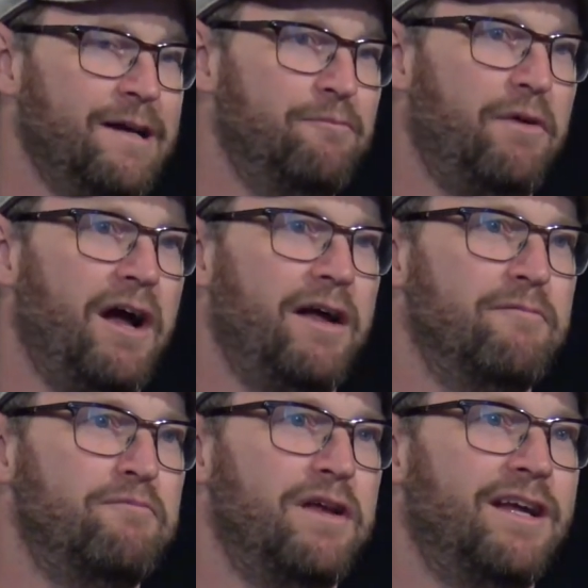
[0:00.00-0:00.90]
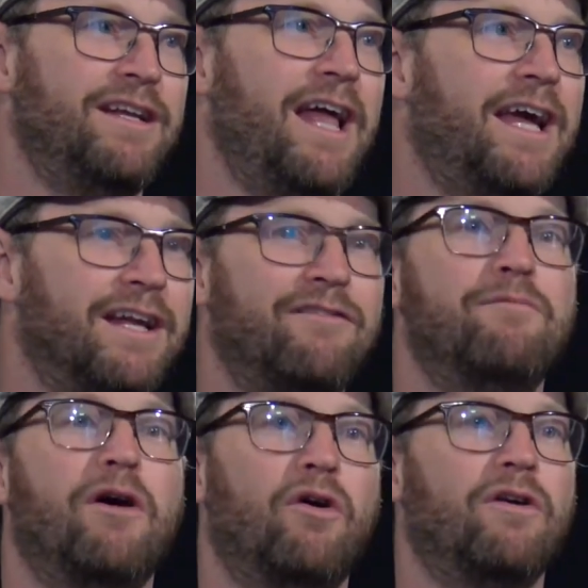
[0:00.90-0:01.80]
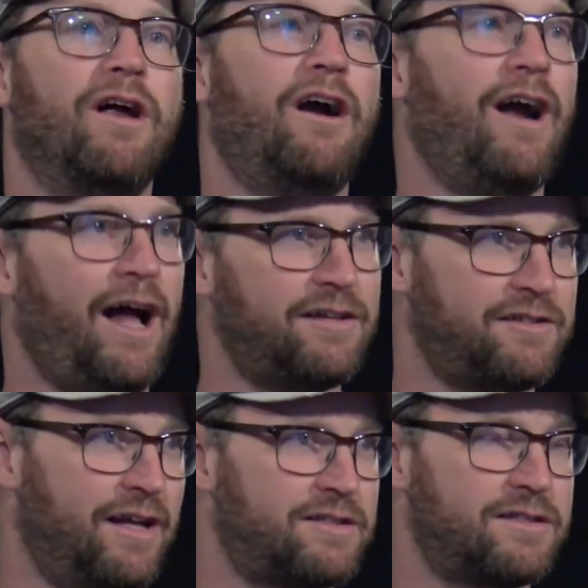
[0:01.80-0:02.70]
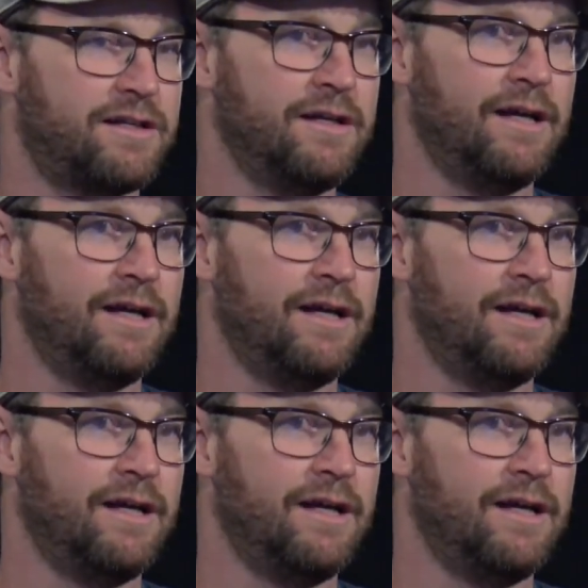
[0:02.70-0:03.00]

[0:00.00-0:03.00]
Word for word: by being negative about our assets.